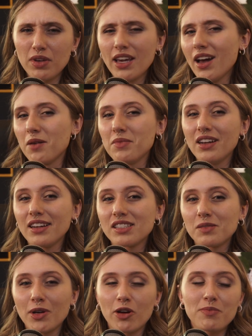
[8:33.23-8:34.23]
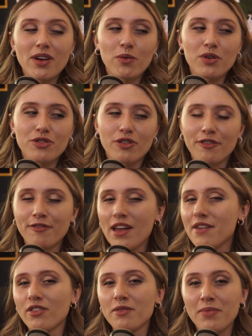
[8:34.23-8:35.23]
yeah, I mean, experiment with your
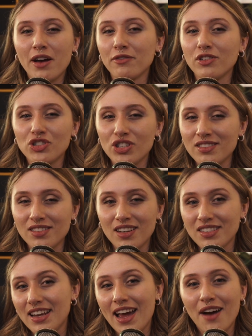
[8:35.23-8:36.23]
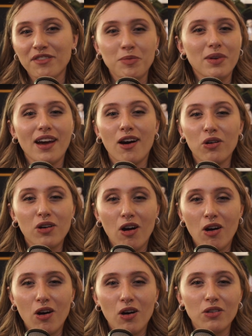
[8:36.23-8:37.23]
favorite beverages. It doesn't have to be
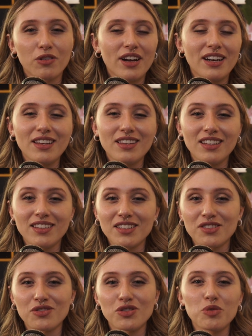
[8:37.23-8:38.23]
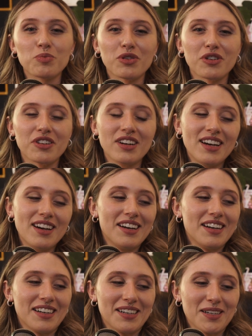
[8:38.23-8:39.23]
alcohol or anything that's super
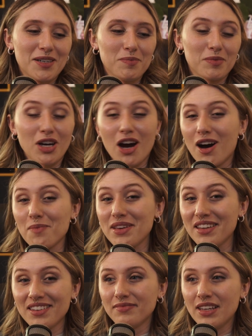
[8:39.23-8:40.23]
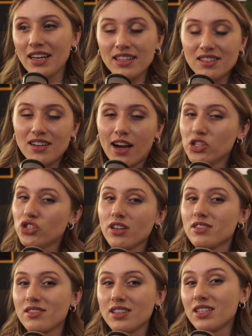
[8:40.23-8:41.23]
common. And it's not
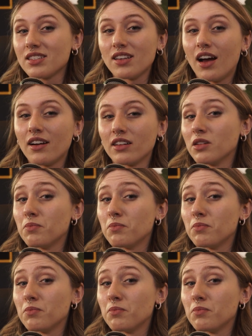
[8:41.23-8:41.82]
just the design on the